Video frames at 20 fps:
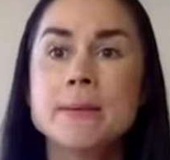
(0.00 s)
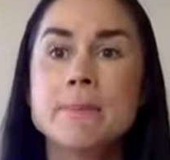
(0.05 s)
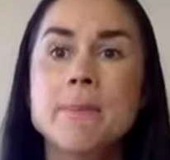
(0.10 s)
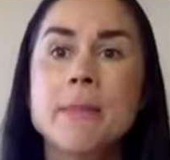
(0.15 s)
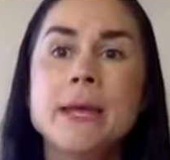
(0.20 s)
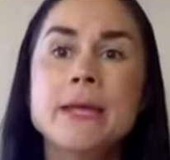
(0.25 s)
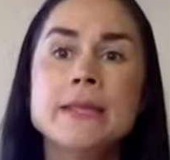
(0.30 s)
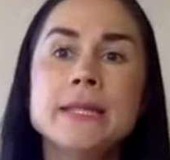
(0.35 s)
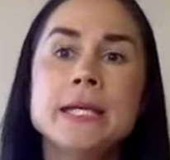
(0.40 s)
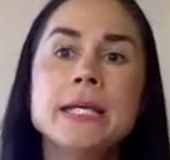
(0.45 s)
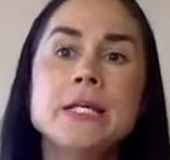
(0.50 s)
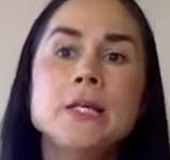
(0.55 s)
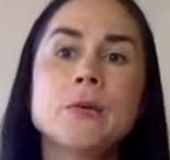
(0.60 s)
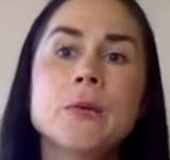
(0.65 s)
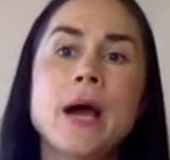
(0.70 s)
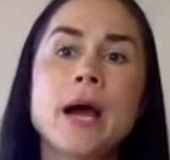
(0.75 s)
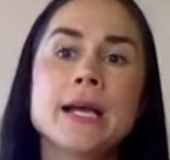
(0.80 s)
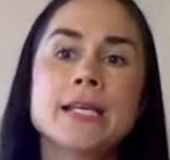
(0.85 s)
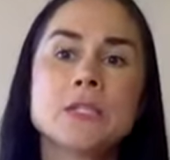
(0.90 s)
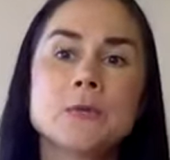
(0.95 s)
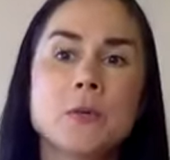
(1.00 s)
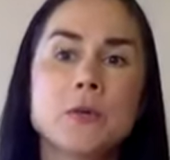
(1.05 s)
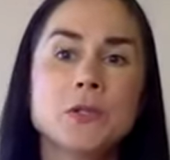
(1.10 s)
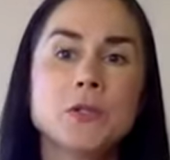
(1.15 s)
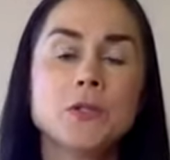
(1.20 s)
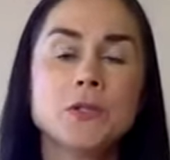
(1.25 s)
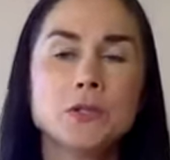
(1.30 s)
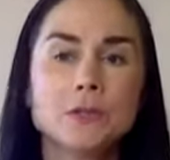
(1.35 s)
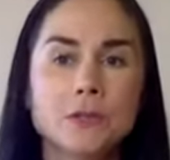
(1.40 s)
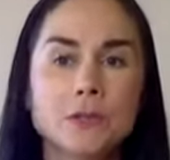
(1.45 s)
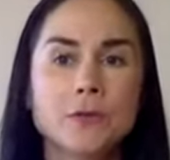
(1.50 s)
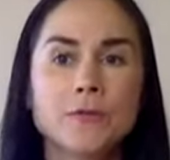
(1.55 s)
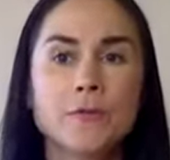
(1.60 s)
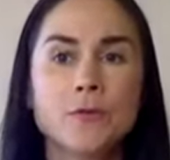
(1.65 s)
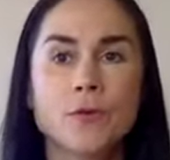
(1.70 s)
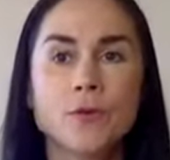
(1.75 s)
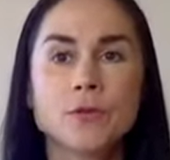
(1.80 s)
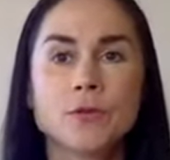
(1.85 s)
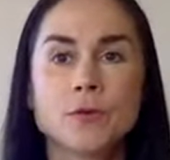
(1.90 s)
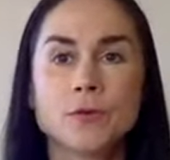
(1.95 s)
The main thing, you guys, when you
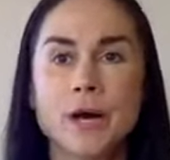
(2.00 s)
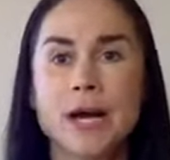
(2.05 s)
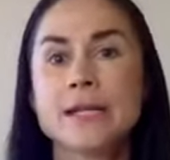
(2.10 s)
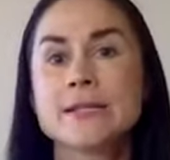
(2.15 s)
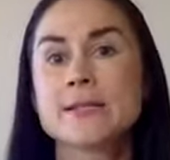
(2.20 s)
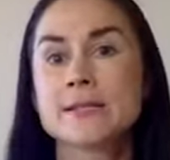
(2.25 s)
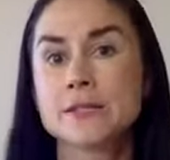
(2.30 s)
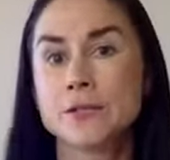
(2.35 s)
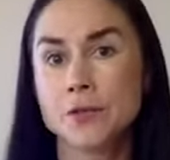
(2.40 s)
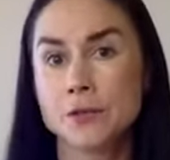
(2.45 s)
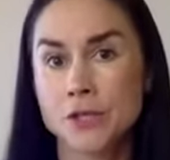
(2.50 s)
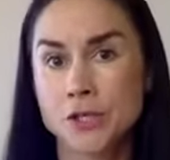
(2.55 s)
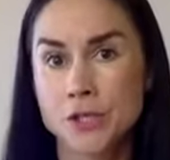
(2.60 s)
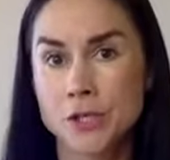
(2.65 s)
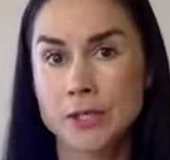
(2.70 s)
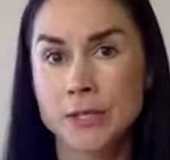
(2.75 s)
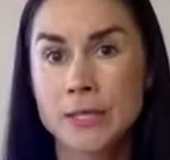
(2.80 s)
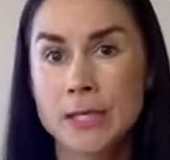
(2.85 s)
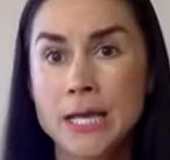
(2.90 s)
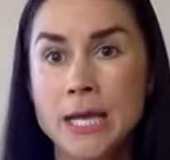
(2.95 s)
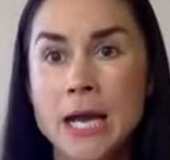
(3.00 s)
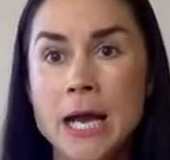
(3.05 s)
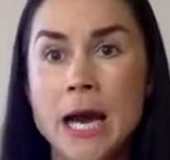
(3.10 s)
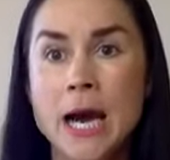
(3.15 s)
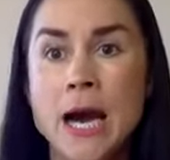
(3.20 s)
look for the right surgeon,